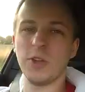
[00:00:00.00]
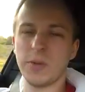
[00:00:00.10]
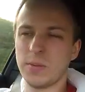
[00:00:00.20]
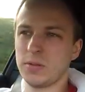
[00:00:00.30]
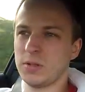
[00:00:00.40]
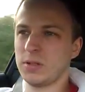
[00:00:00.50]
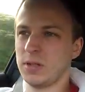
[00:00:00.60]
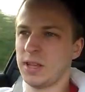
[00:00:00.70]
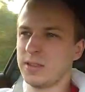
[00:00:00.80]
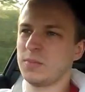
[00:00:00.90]

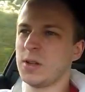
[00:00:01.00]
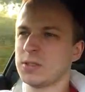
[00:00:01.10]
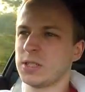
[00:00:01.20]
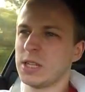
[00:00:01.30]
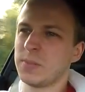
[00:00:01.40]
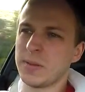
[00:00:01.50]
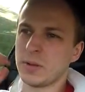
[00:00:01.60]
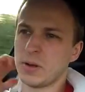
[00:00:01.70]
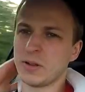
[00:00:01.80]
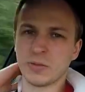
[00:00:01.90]
people, I think mostly
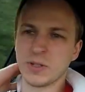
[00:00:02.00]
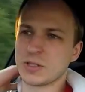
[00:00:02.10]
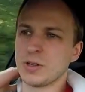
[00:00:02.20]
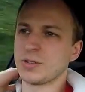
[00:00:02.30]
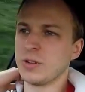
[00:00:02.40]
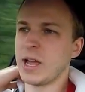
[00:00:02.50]
people who aren't from this country,